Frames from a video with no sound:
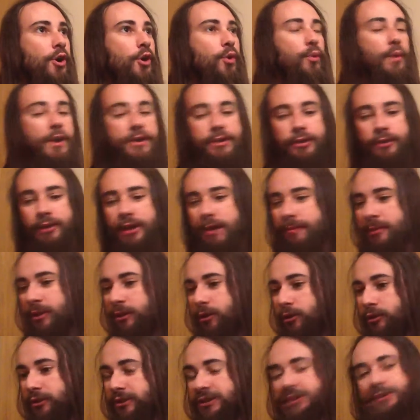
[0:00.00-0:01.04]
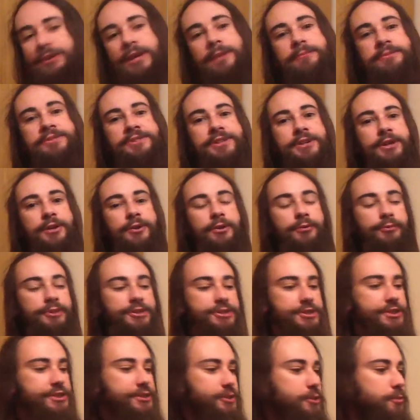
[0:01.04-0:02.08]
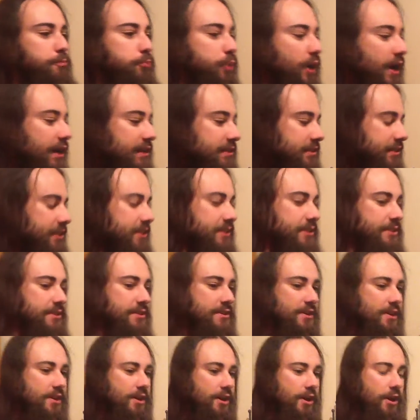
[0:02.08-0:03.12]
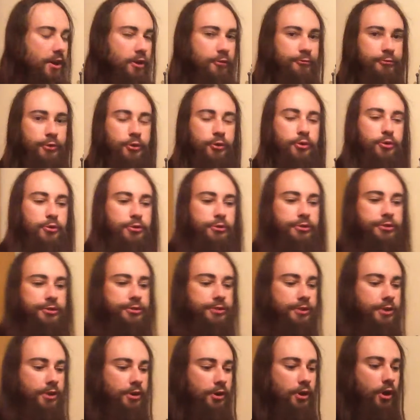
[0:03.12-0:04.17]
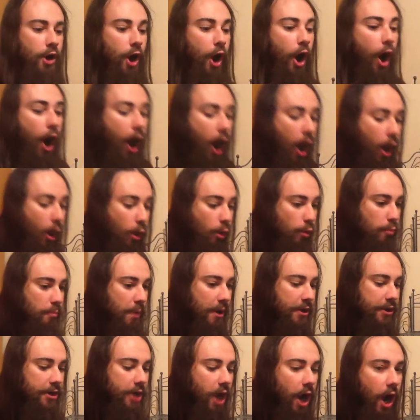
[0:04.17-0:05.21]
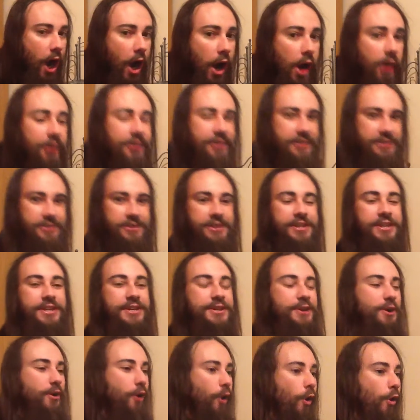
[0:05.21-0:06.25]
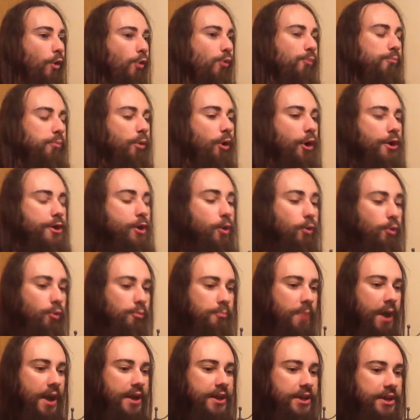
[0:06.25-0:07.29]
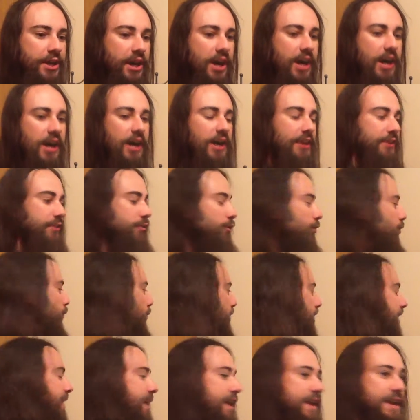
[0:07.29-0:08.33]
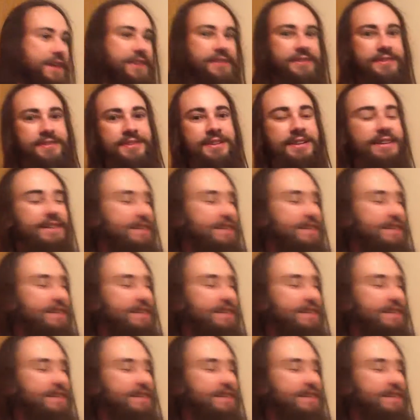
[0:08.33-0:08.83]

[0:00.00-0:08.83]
When you come across something which is surprising for good. Oh my God, you say. Oh boy, oh my God, great.